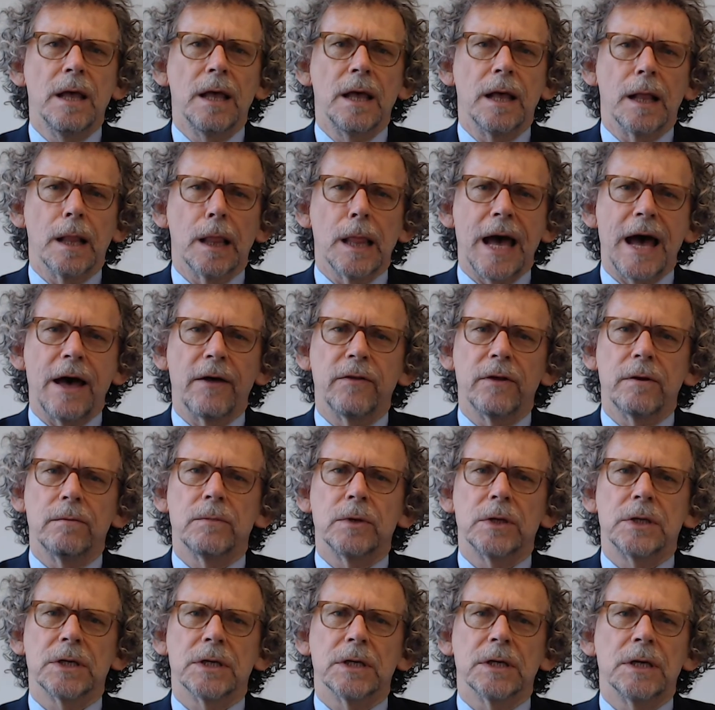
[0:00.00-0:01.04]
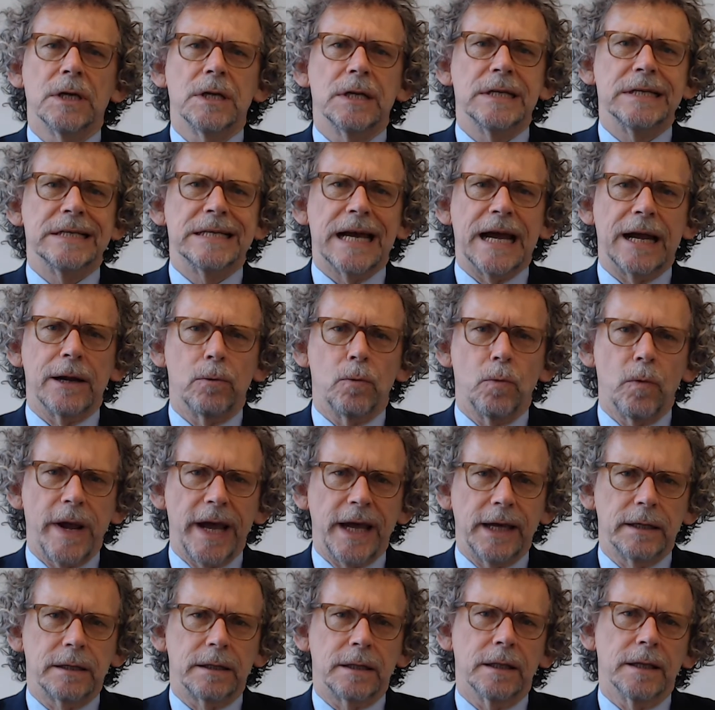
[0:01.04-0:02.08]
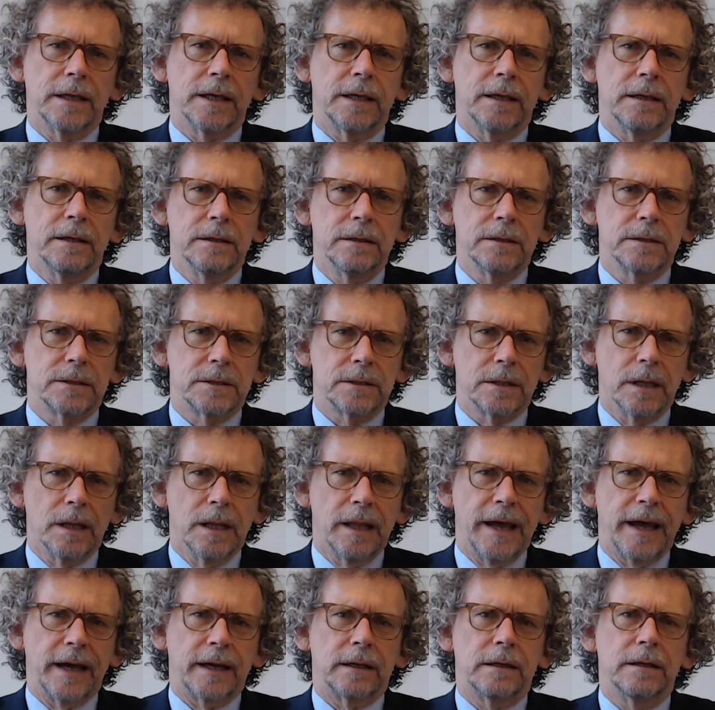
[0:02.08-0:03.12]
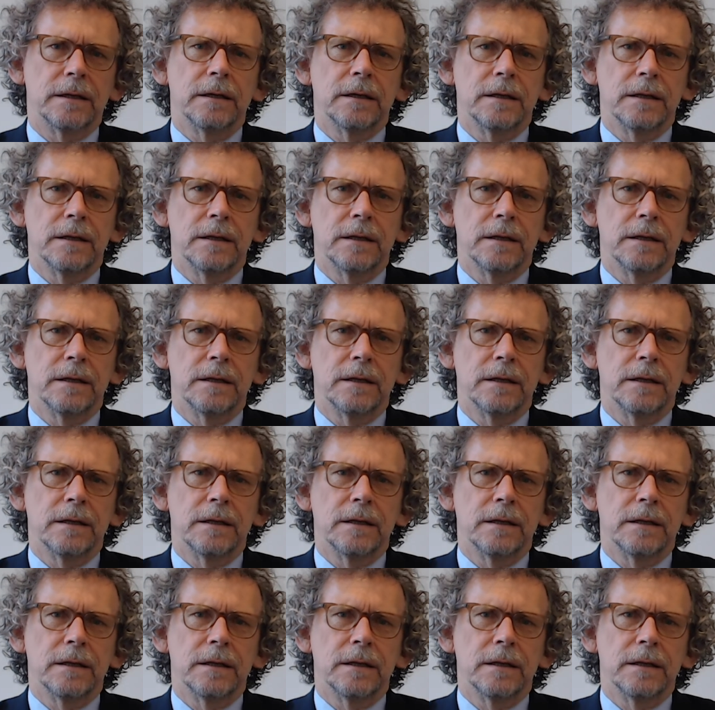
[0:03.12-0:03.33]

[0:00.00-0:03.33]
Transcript: allow them to directly select